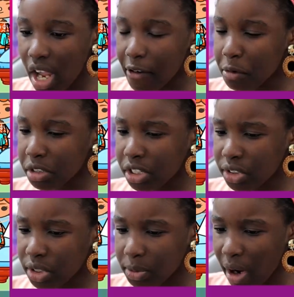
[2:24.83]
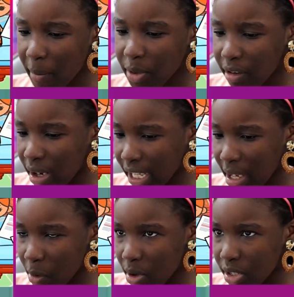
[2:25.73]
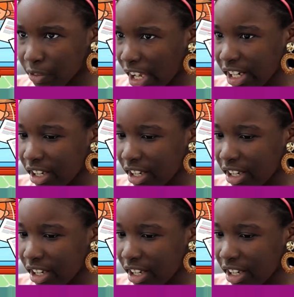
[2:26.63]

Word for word: Everyone should subscribe to Gaming with Jovanna.